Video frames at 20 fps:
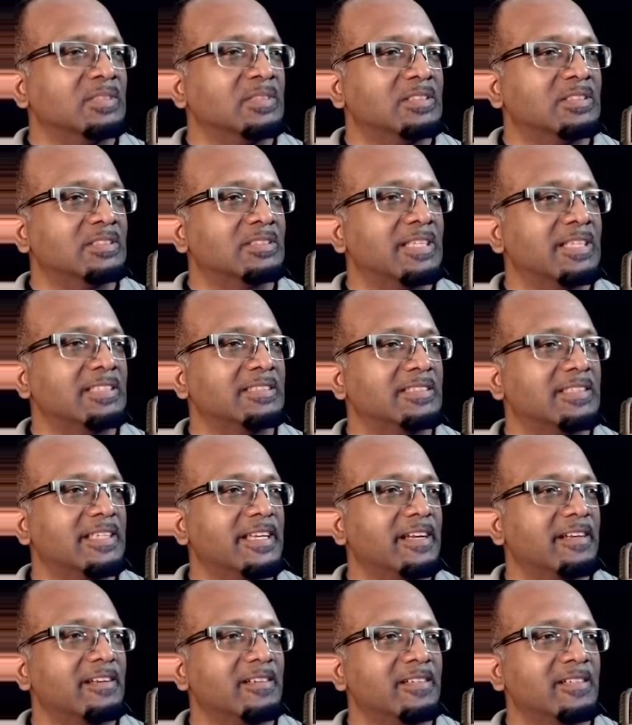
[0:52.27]
It says
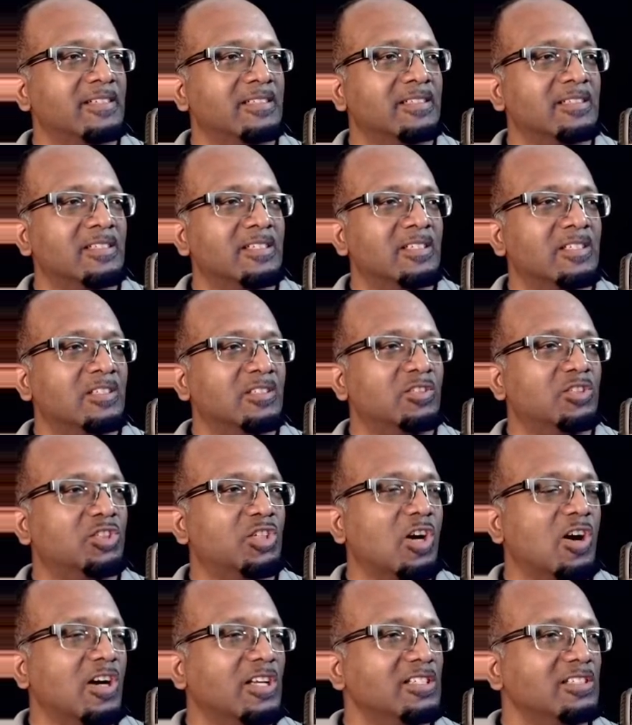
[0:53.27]
there,
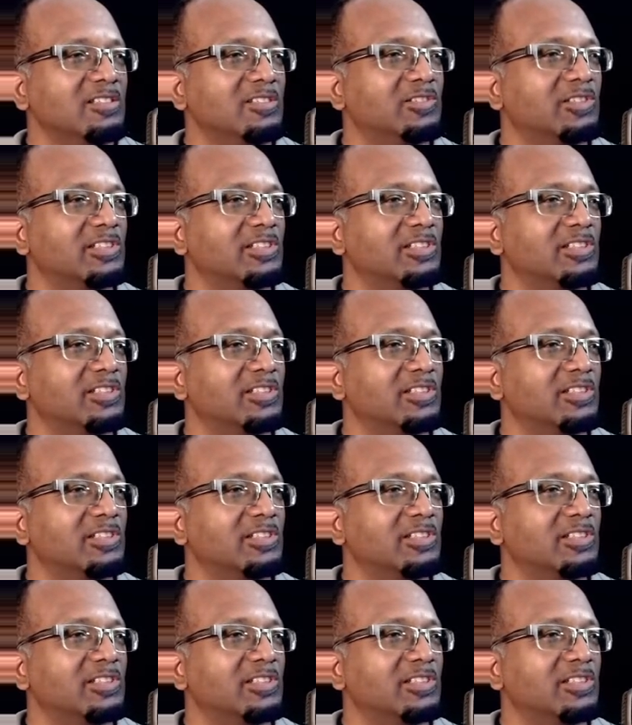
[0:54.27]
John